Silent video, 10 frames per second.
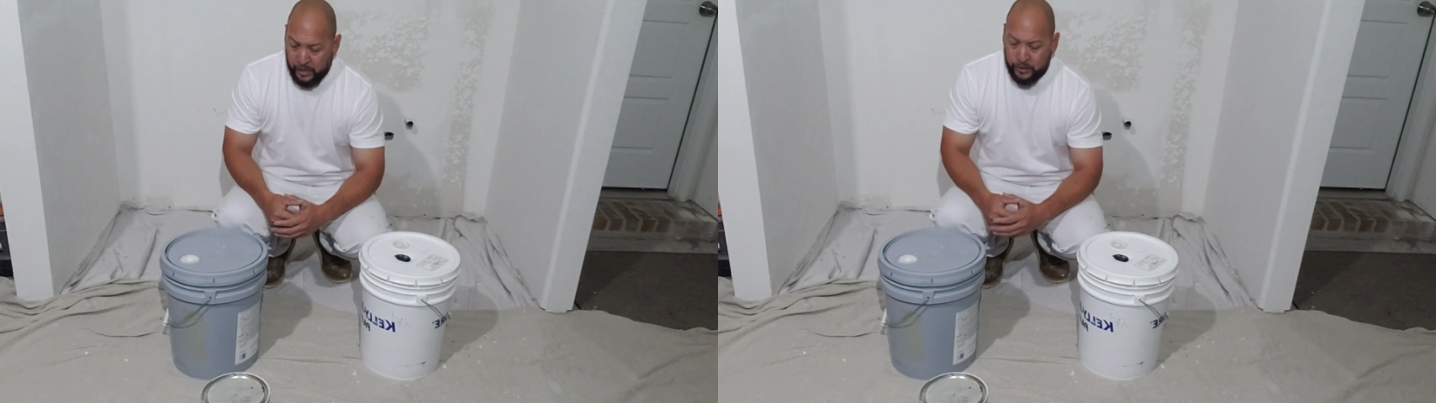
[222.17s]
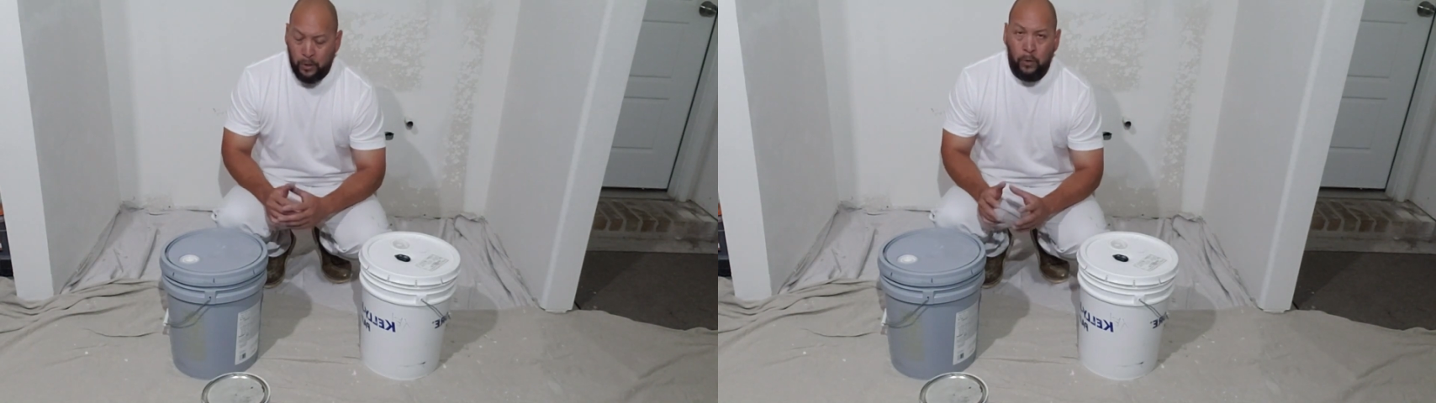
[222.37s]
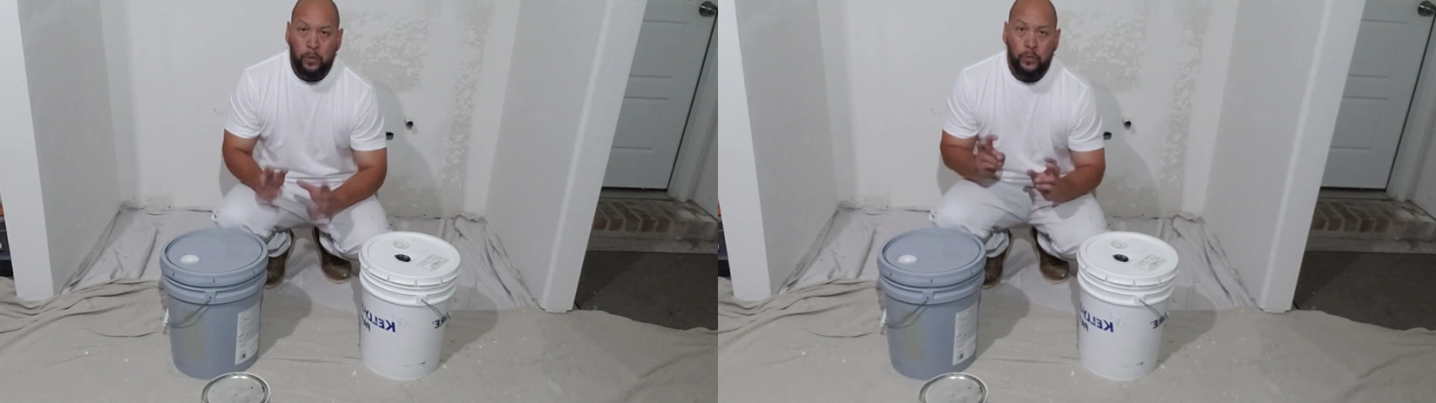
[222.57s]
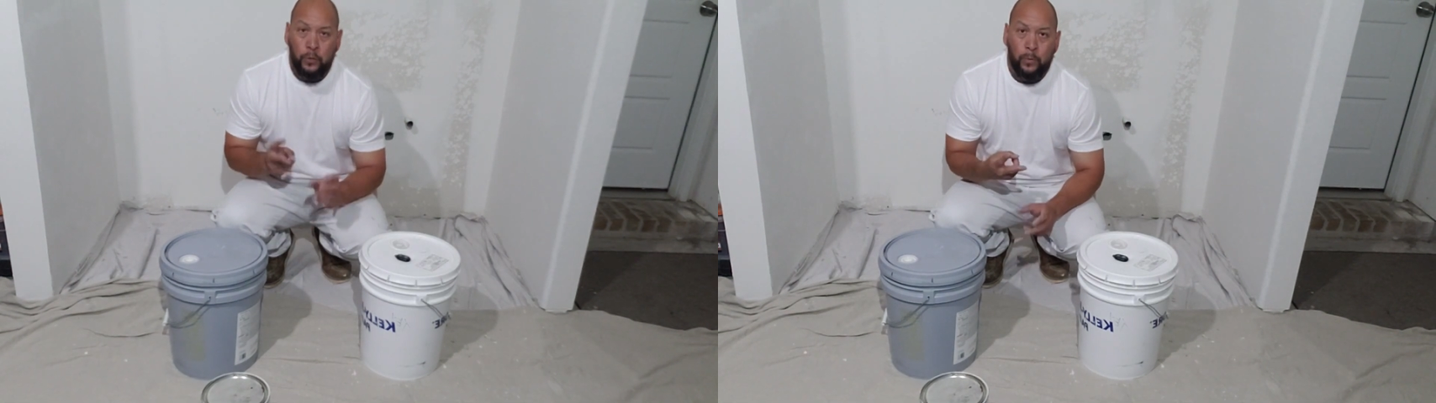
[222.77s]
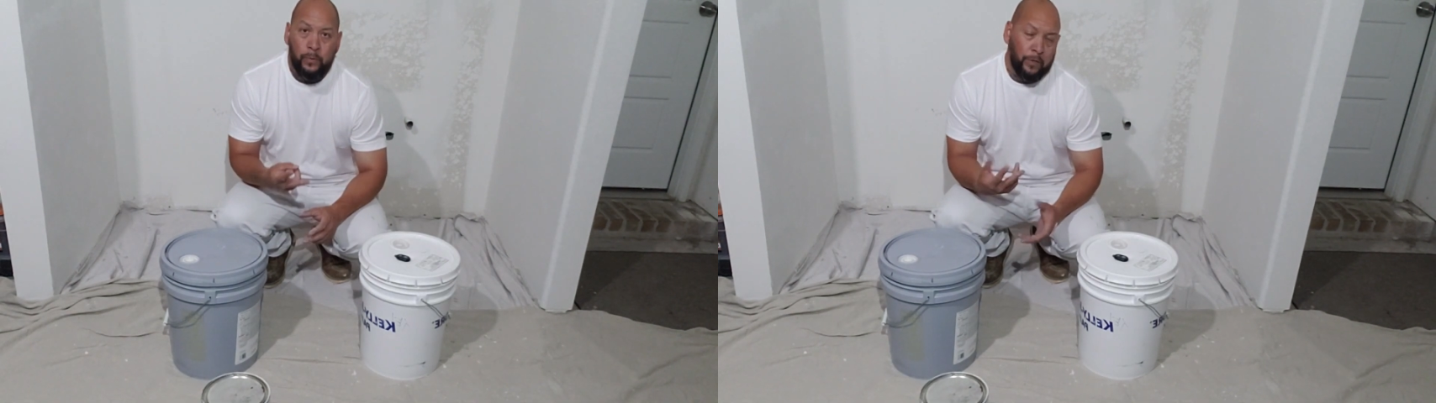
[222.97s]
So
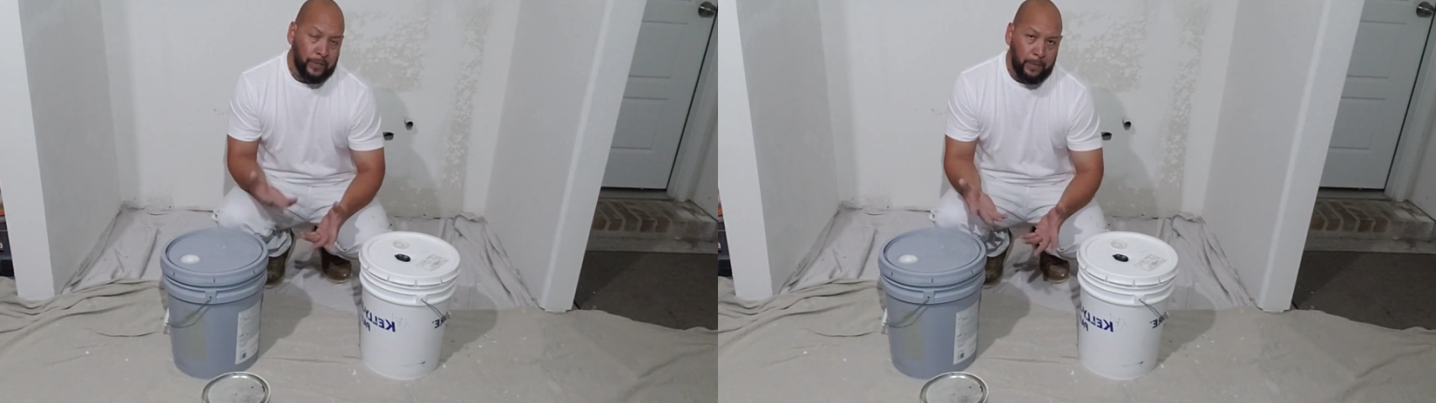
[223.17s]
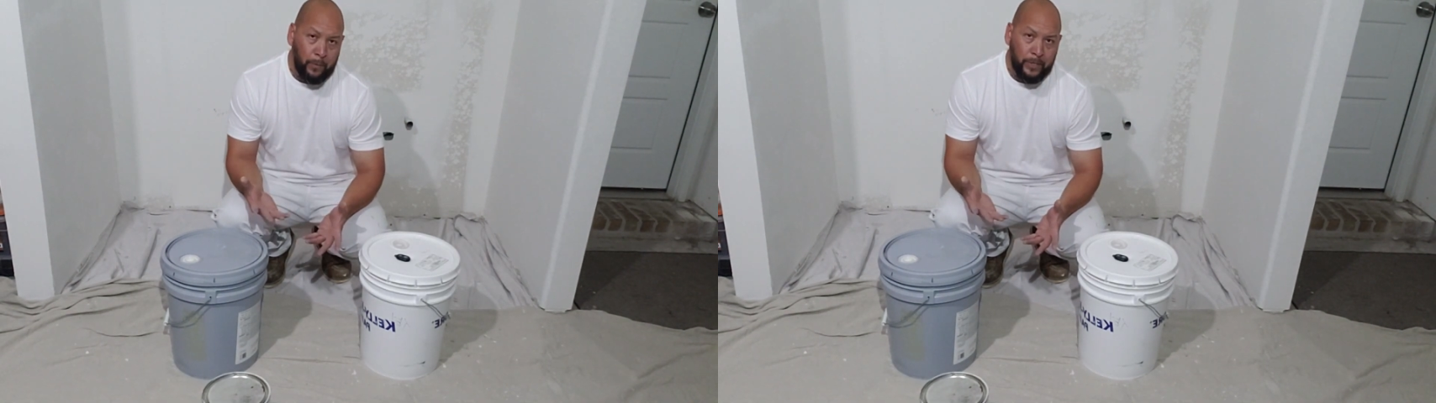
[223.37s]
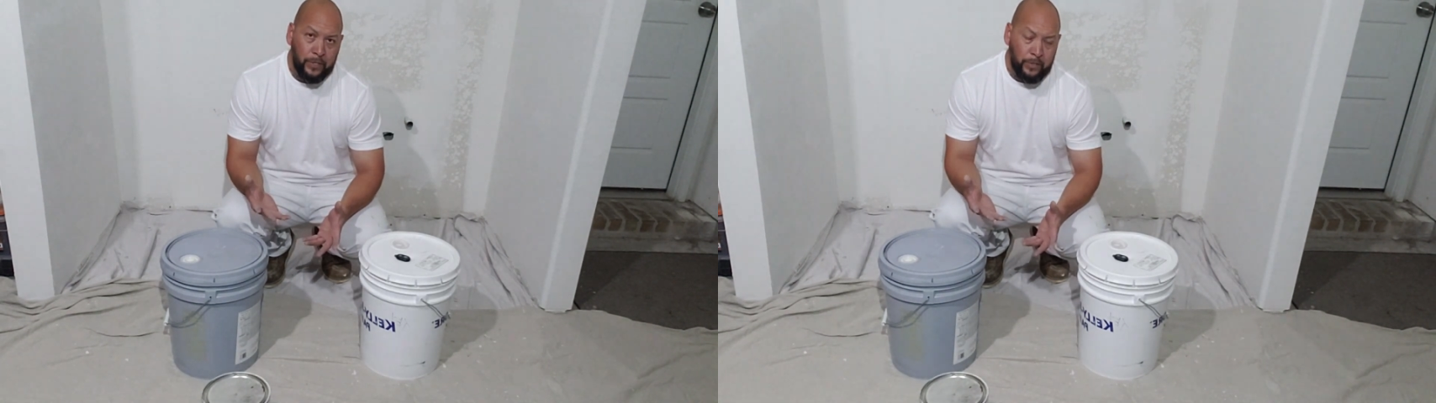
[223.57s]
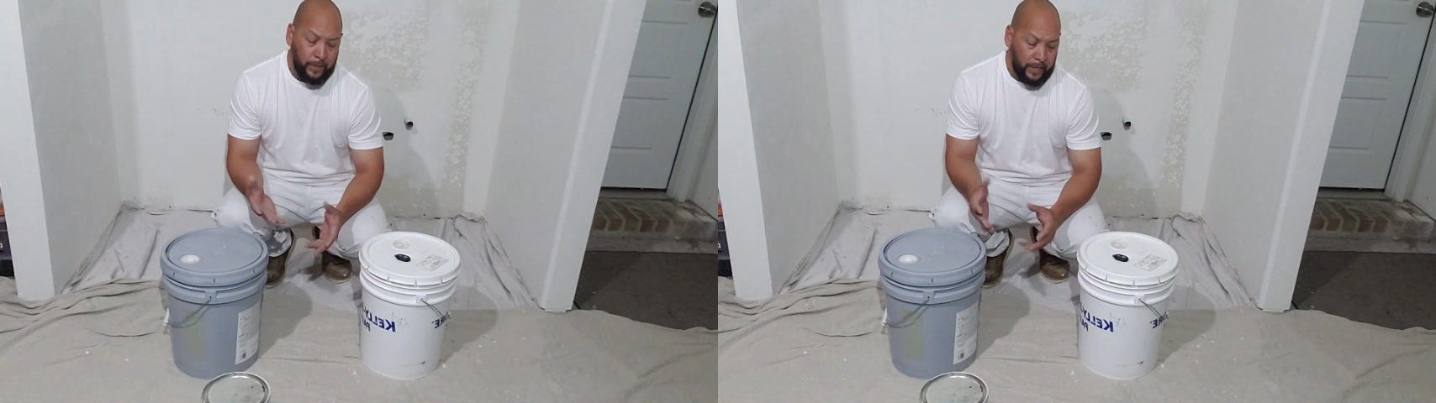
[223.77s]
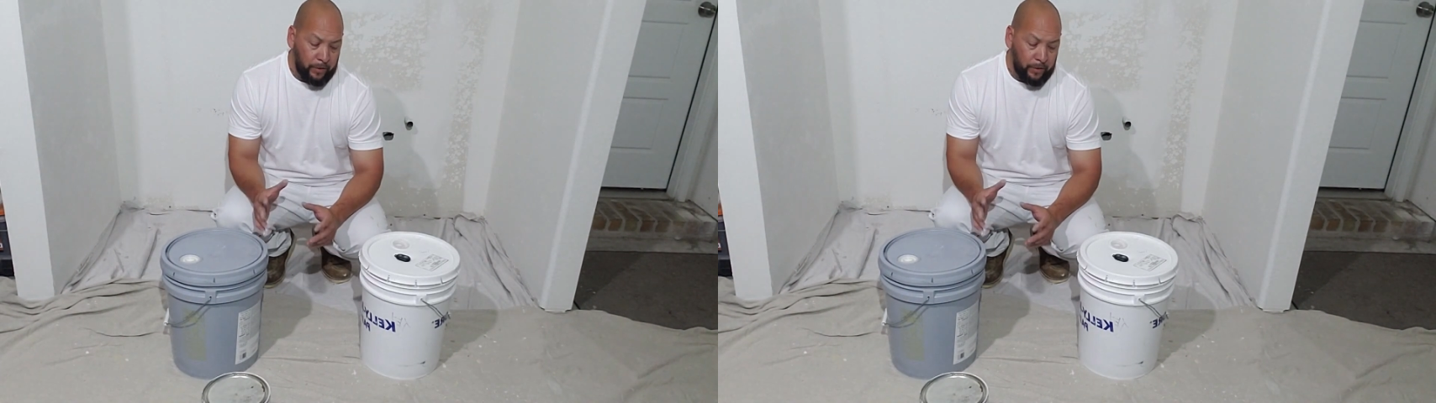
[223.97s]
there's a couple ways you can do that.